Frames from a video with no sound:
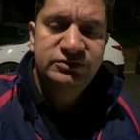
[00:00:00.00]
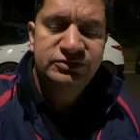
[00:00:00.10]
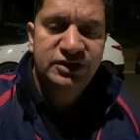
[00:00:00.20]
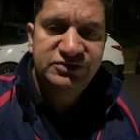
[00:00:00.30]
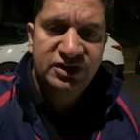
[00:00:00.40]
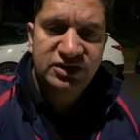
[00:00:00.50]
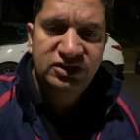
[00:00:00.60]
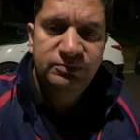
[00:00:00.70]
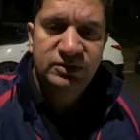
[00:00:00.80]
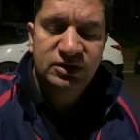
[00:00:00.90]
the
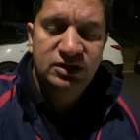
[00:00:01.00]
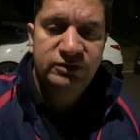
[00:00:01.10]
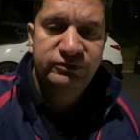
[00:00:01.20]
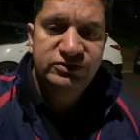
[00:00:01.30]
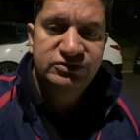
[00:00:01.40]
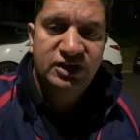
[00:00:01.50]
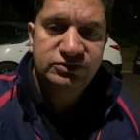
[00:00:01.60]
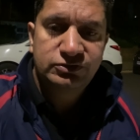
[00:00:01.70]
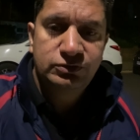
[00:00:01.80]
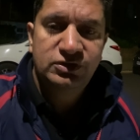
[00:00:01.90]
journeys uh, which
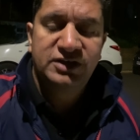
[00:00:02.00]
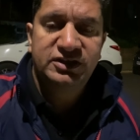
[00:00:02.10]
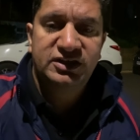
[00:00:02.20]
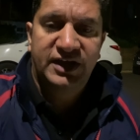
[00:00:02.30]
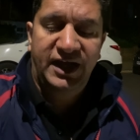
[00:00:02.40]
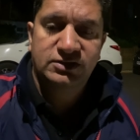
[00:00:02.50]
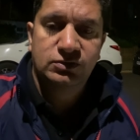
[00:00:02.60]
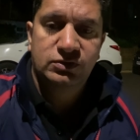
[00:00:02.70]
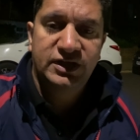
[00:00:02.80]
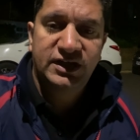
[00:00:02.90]
touch to london egg
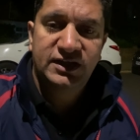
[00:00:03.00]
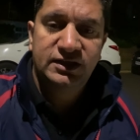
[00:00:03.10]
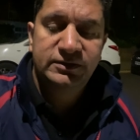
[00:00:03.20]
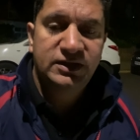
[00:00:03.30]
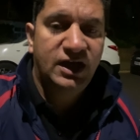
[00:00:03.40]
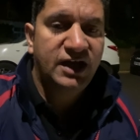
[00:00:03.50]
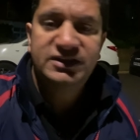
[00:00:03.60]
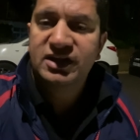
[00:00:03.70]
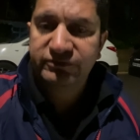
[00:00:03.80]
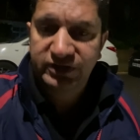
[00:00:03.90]
okay
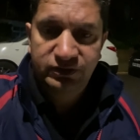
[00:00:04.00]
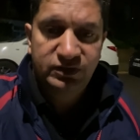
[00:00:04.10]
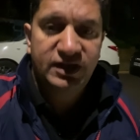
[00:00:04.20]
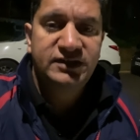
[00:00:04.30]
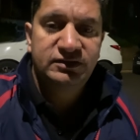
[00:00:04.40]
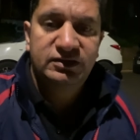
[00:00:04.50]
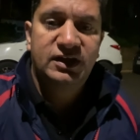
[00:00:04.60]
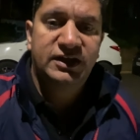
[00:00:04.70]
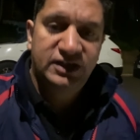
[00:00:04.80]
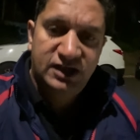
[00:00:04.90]
either way all right
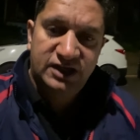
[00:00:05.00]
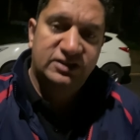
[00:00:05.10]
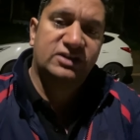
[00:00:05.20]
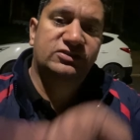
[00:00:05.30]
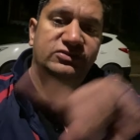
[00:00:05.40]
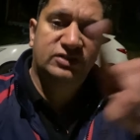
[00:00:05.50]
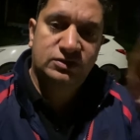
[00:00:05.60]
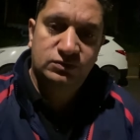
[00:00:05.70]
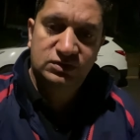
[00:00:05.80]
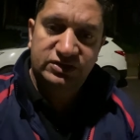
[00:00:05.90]
either in
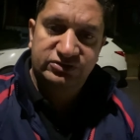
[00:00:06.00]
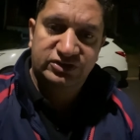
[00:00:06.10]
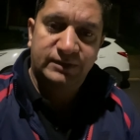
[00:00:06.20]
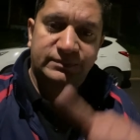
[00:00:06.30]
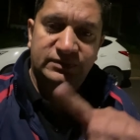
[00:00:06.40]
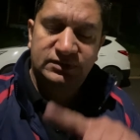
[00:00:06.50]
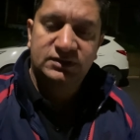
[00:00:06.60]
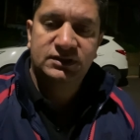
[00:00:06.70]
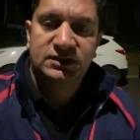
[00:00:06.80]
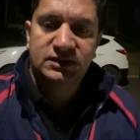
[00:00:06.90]
circular shape
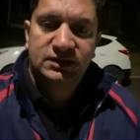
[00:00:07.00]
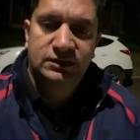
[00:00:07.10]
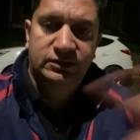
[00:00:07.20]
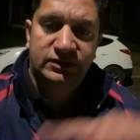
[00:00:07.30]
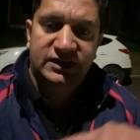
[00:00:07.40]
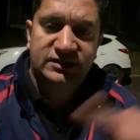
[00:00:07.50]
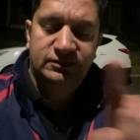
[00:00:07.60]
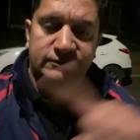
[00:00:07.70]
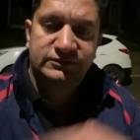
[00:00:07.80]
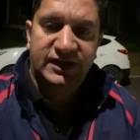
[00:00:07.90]
all right
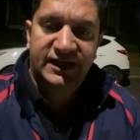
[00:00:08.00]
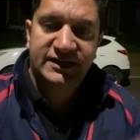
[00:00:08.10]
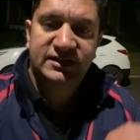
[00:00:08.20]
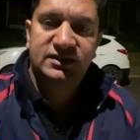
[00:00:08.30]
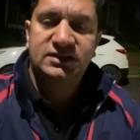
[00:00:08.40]
of the egg